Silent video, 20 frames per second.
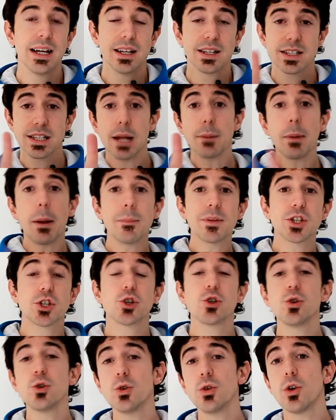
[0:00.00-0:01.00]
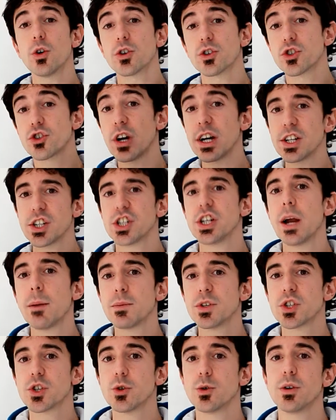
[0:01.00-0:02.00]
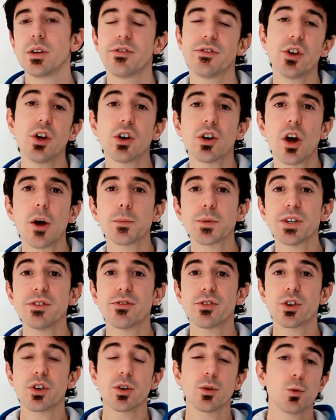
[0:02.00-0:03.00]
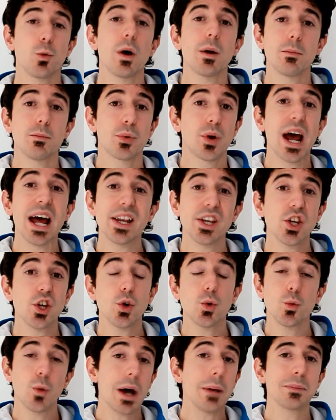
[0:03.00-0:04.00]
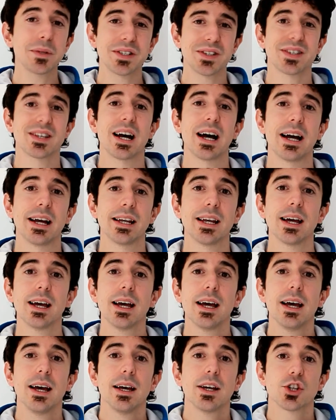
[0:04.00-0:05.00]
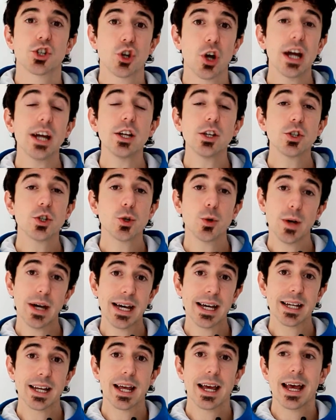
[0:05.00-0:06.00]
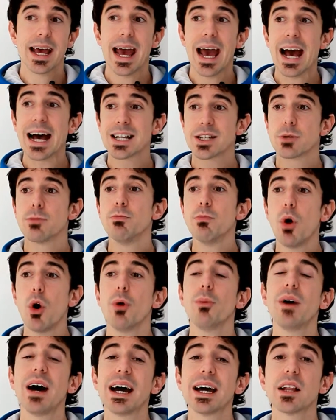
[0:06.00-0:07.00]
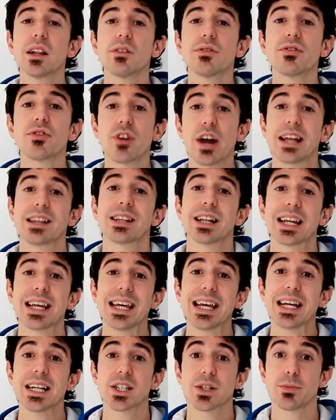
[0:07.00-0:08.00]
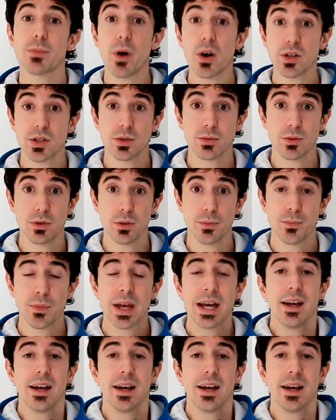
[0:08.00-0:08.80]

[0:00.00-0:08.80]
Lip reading: Step number two or strategy number two, if you're opting for a brand new web design, try to do it as mobile friendly as possible.